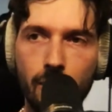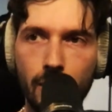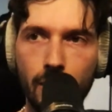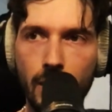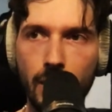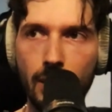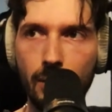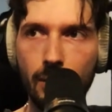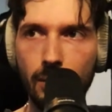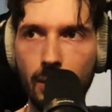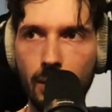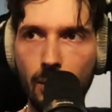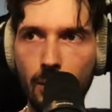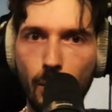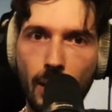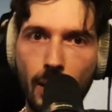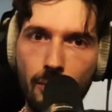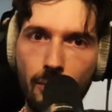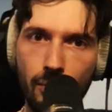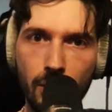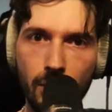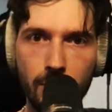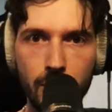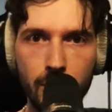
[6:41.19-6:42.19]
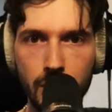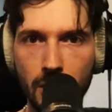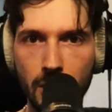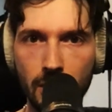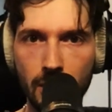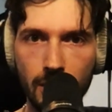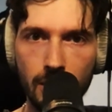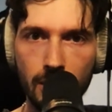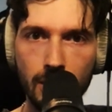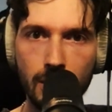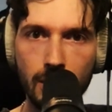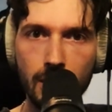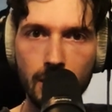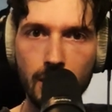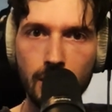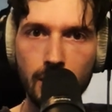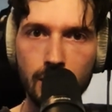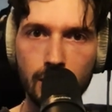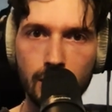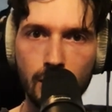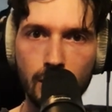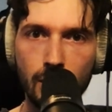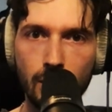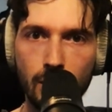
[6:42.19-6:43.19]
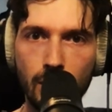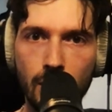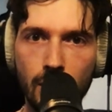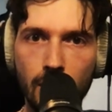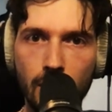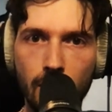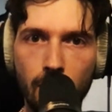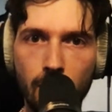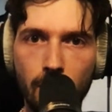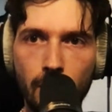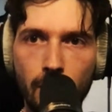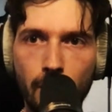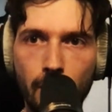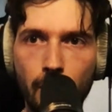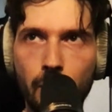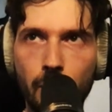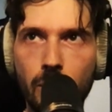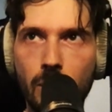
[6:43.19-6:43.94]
hour away from each other. So